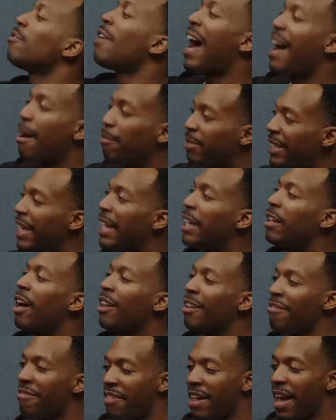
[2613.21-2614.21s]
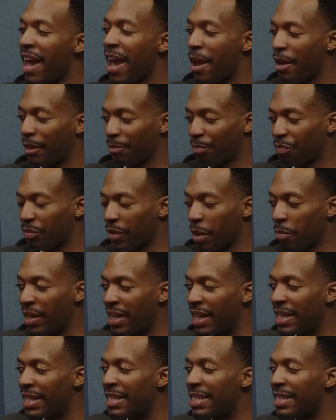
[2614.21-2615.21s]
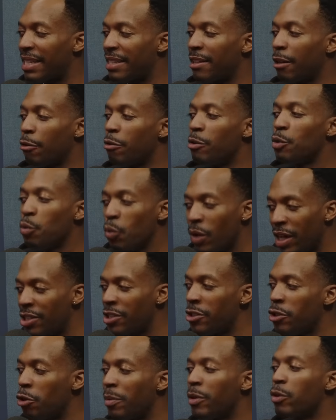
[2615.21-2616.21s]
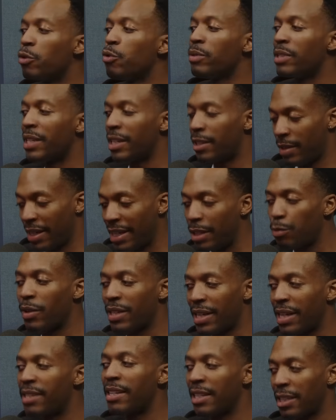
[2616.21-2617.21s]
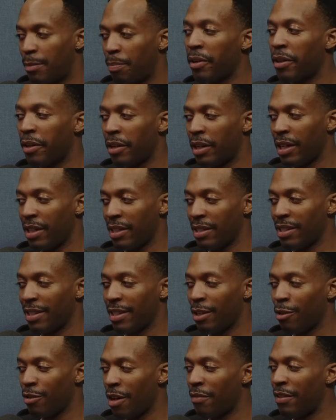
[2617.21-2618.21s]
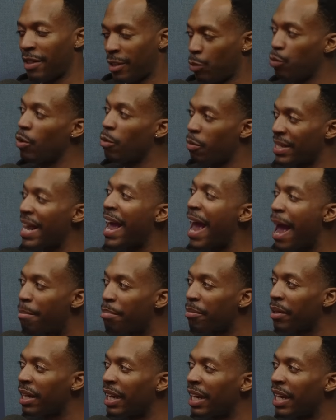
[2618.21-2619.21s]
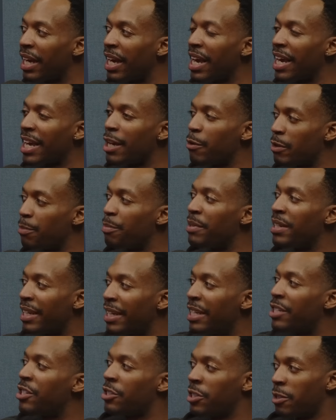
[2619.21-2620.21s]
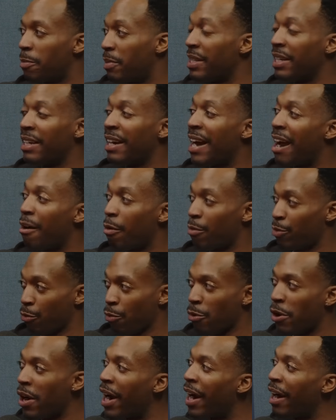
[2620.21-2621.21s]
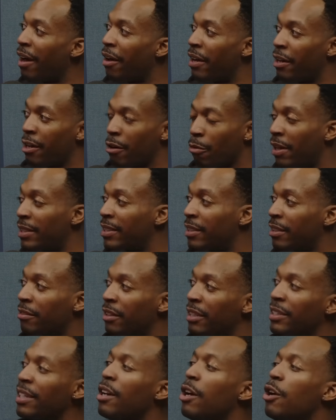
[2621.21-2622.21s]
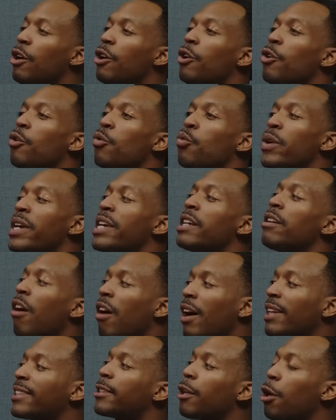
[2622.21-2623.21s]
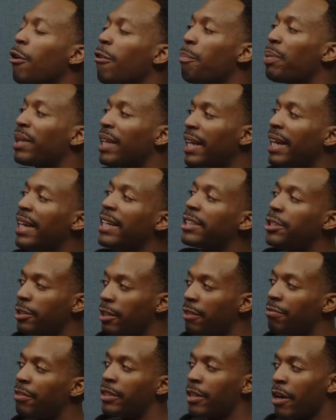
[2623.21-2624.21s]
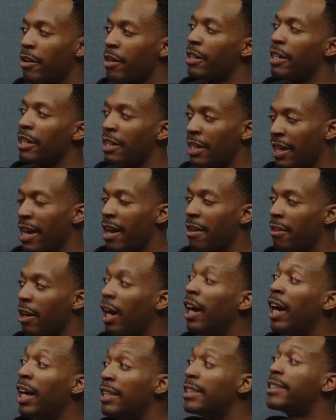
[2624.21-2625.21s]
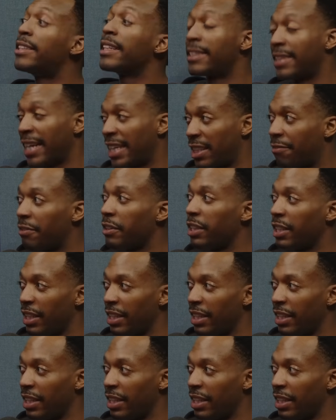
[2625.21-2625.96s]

I'm saying all of that because there was one gentleman who's this was his experience. You know, this is what was happening. He was beginning to just be the guy that was around, and the rest of us, we'd also pledged a fraternity together unsuccessfully.